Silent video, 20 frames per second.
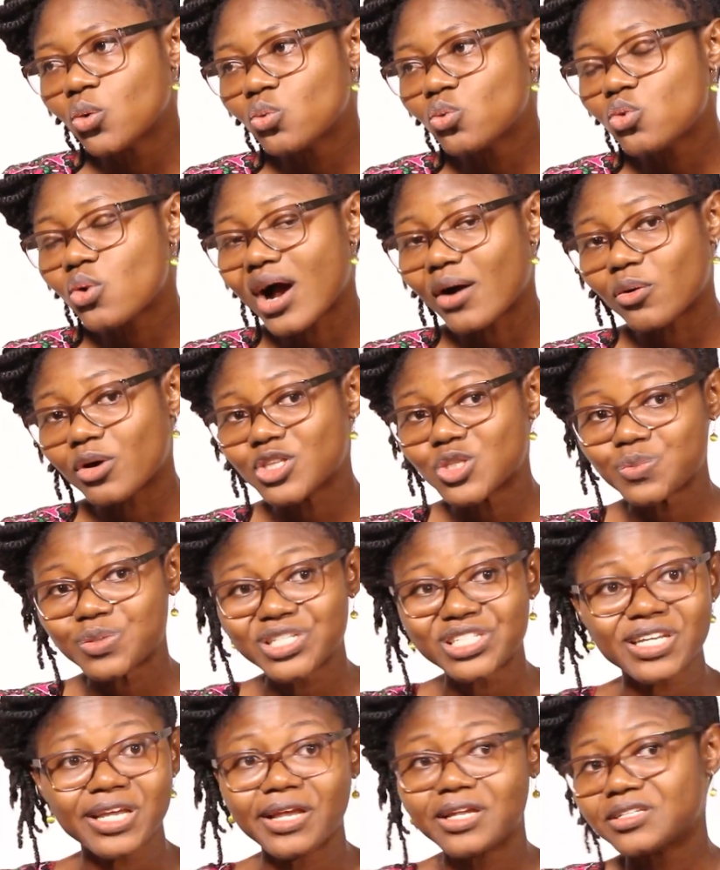who are going to be
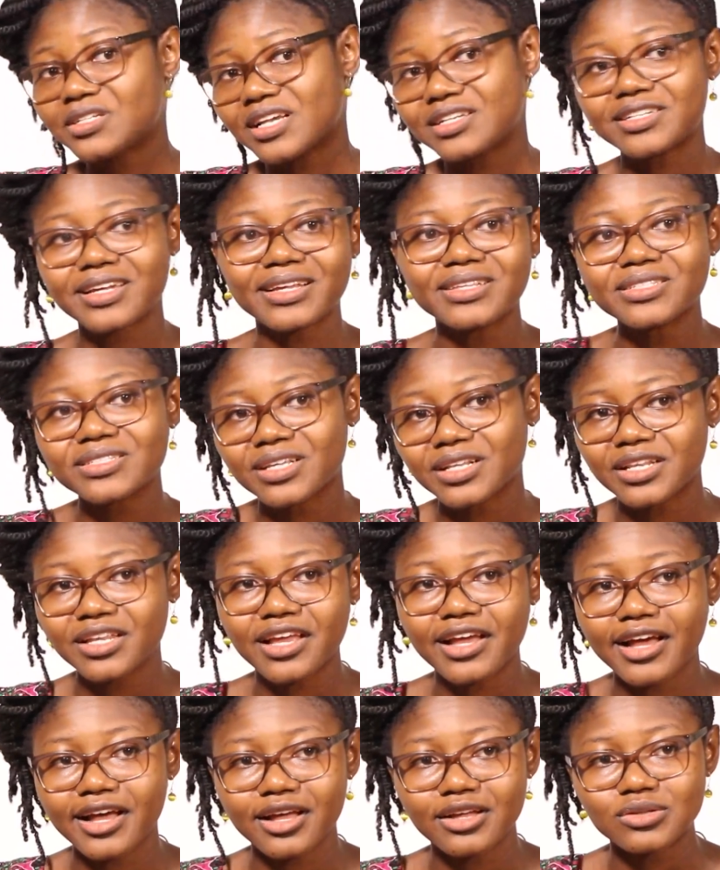change agents in
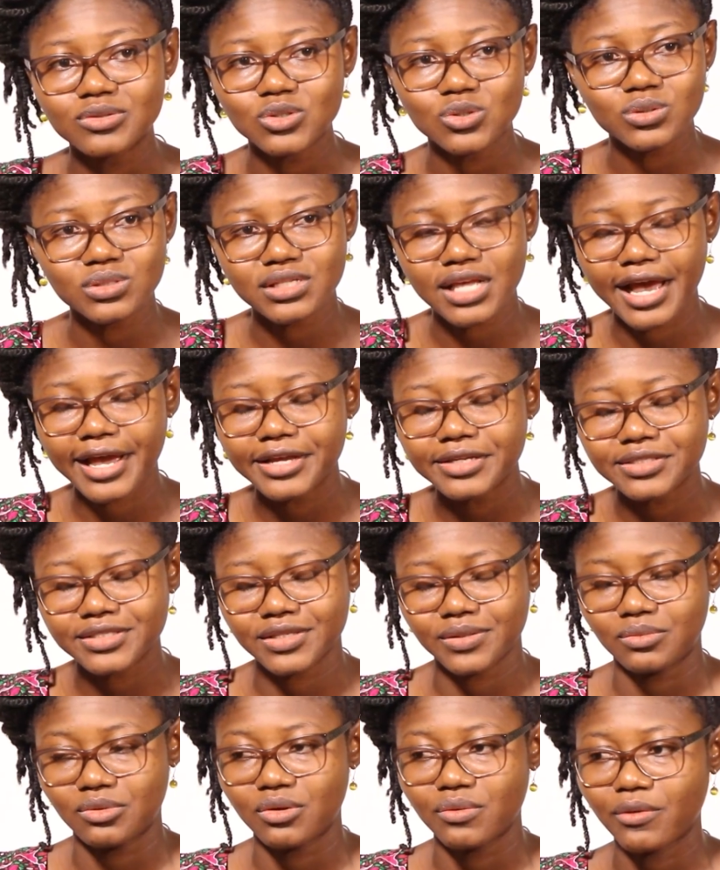their society,
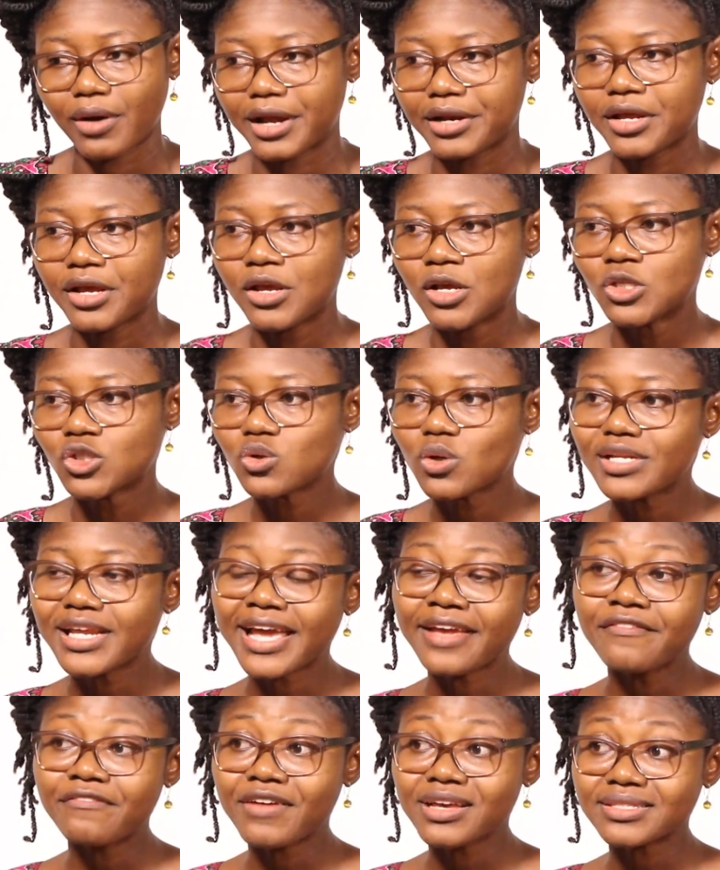right? So they are
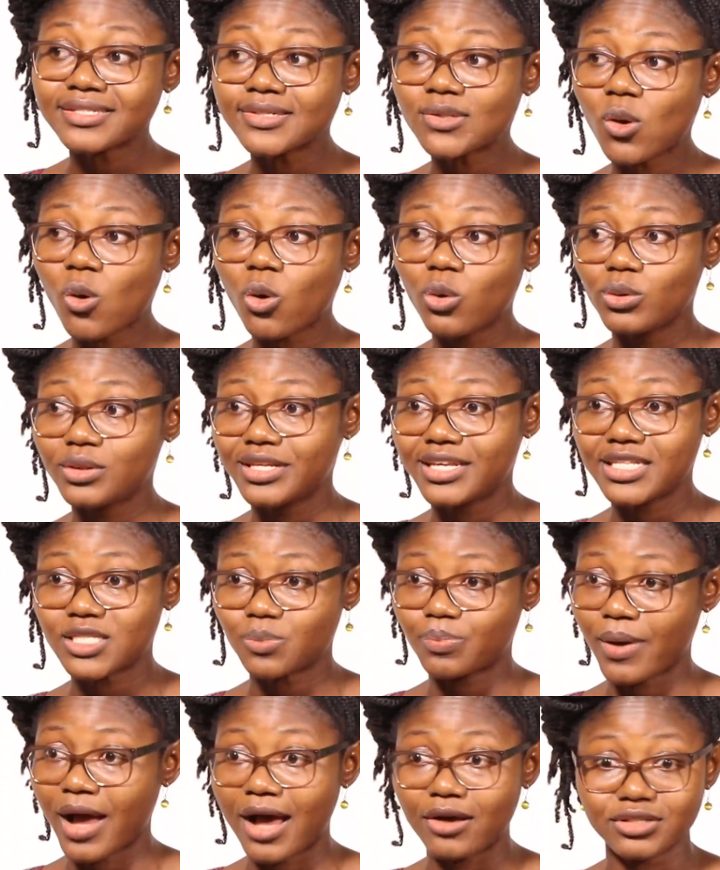investing all these
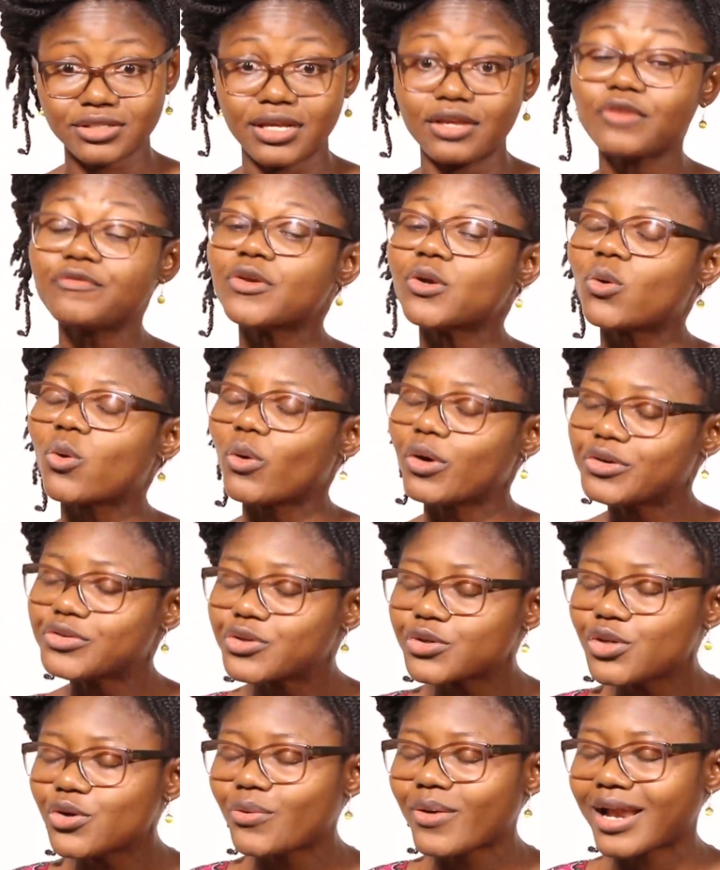pounds. If you go
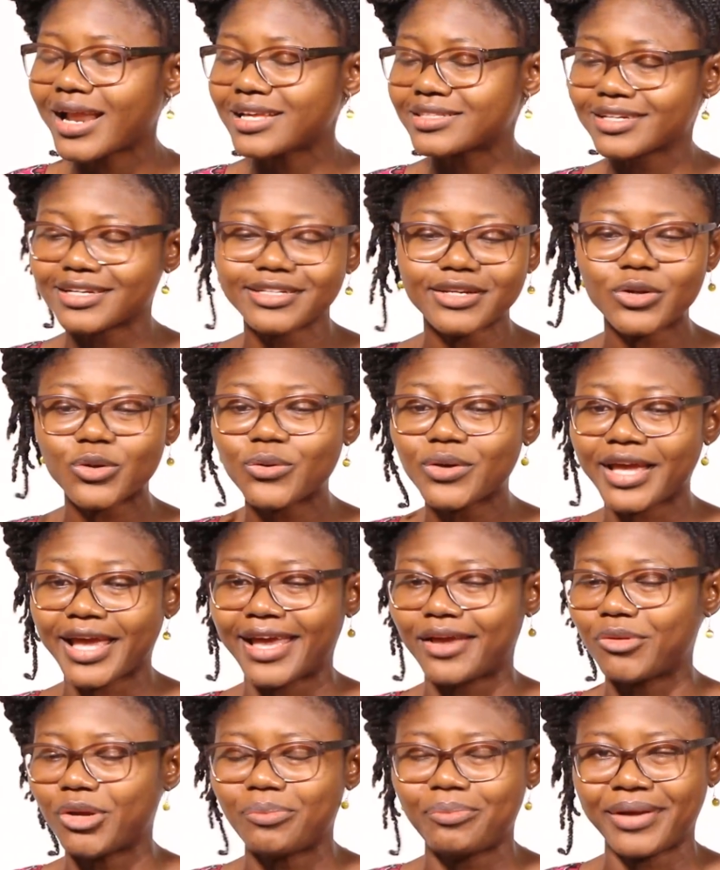into, you realize that in the
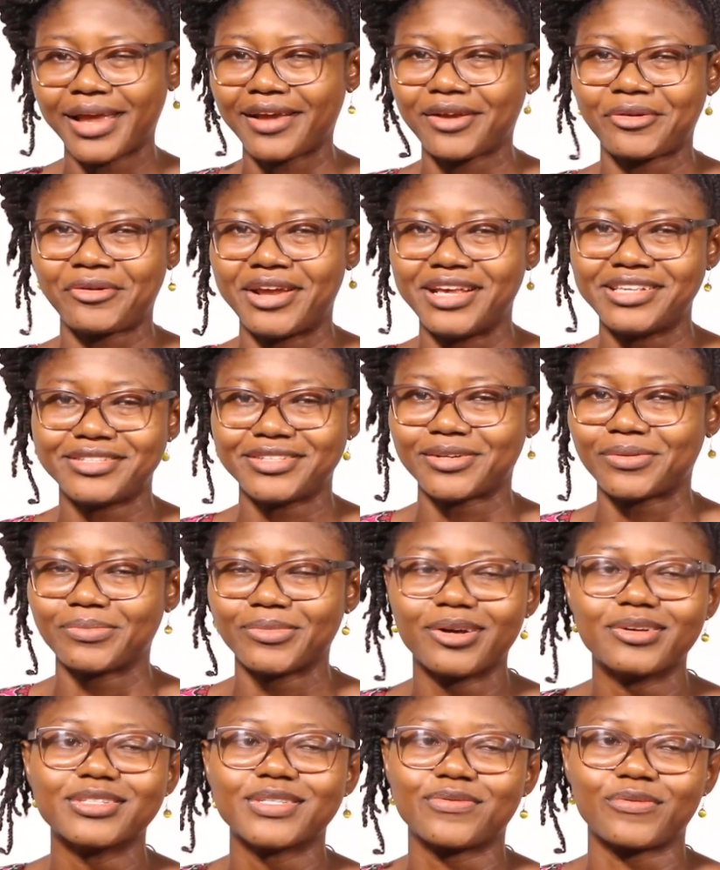UK we pay crazy
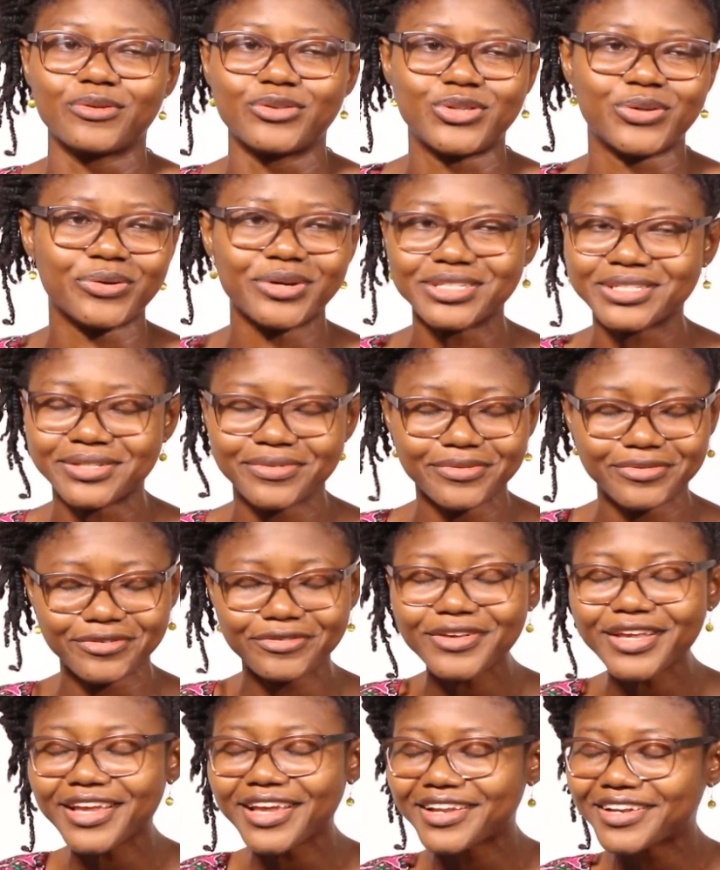amounts for tuition
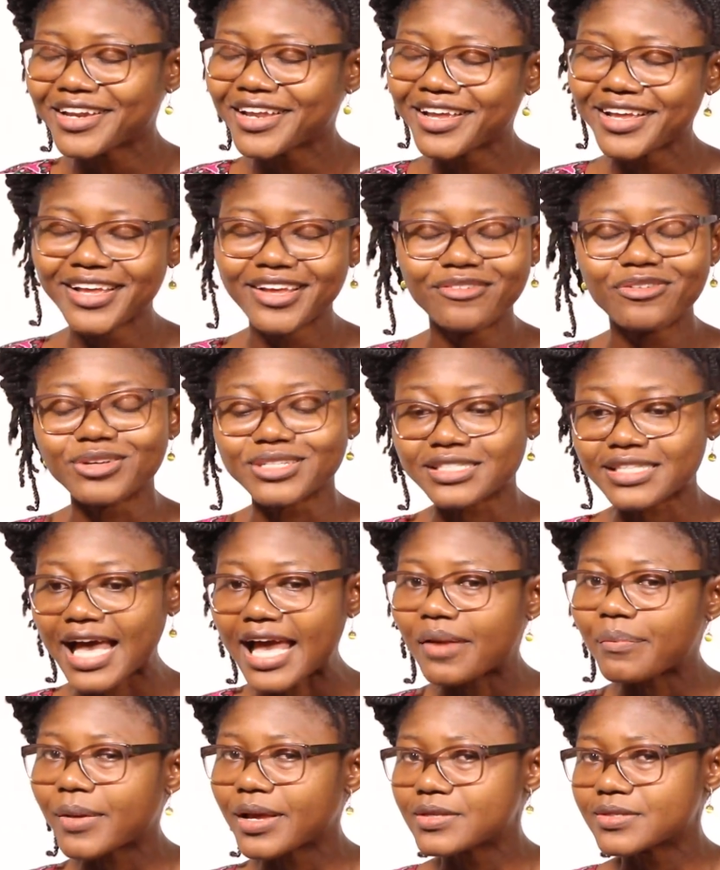fee and for
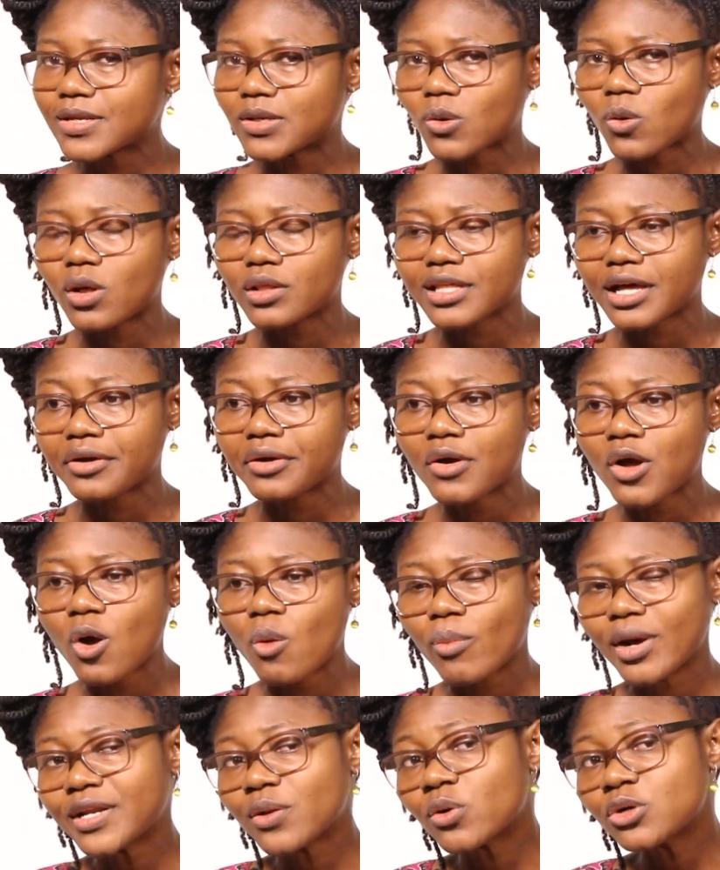stipends and all that.
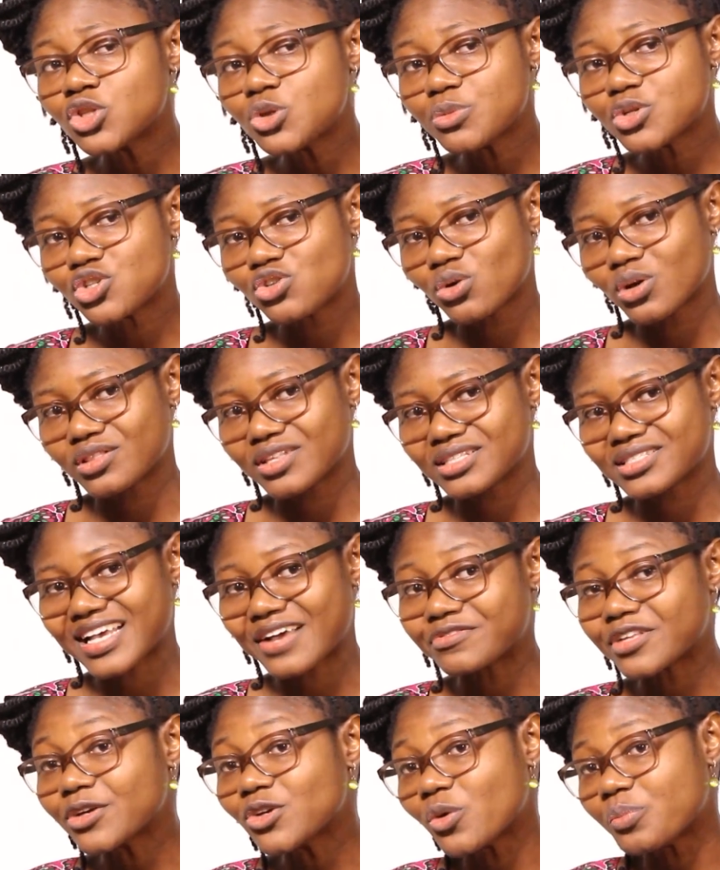But they want to be sure that
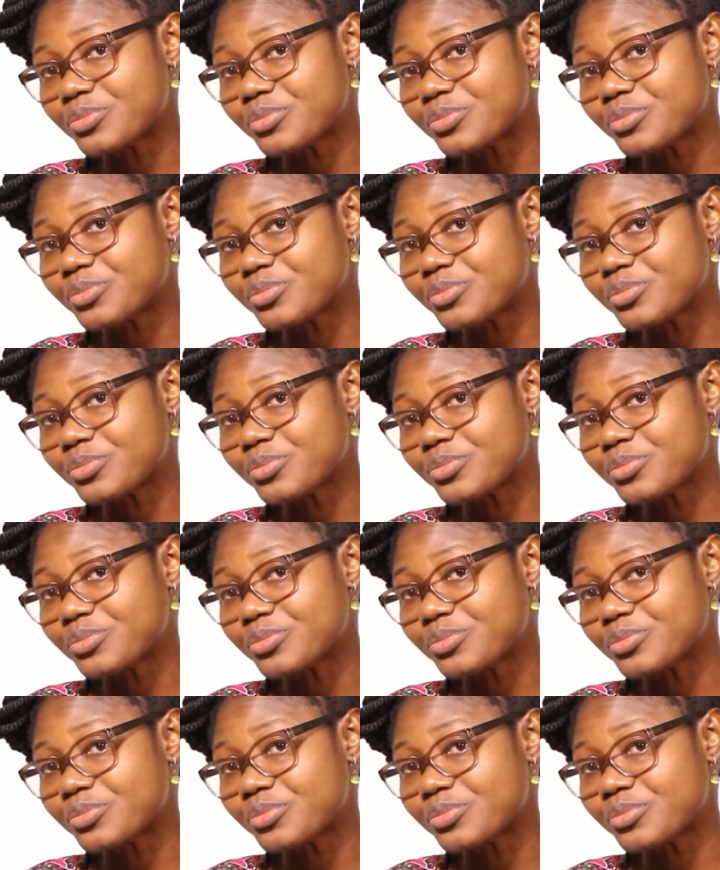after your